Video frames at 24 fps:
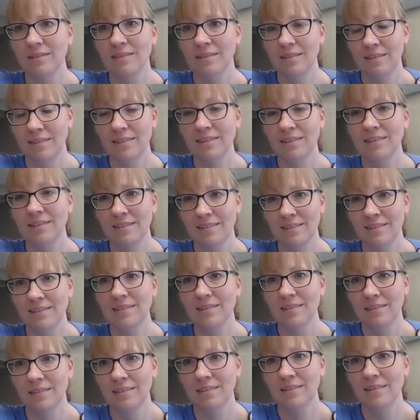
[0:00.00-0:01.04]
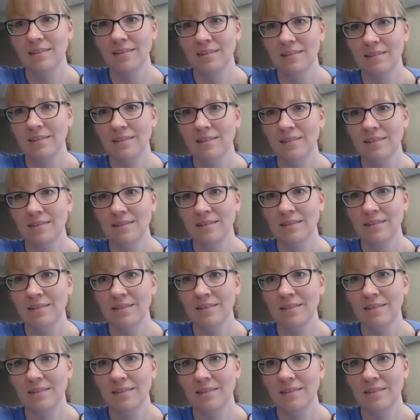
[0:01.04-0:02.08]

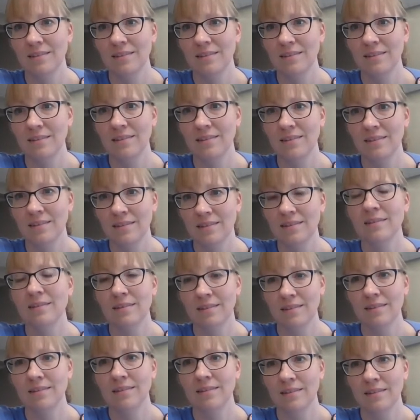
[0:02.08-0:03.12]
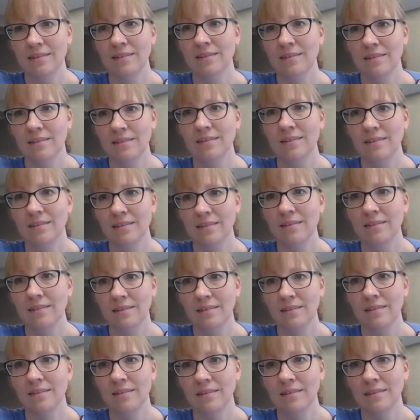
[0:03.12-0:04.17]

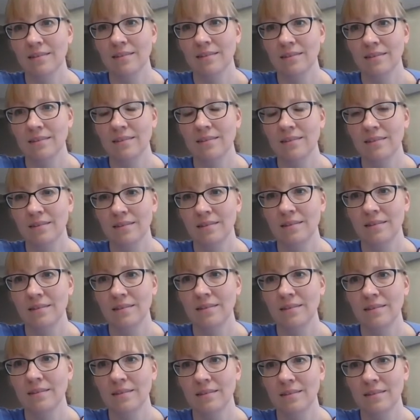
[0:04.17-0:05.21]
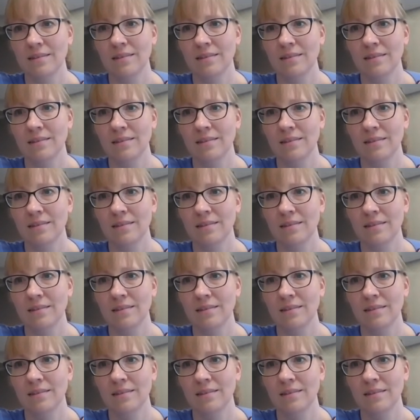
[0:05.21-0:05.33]
(silent)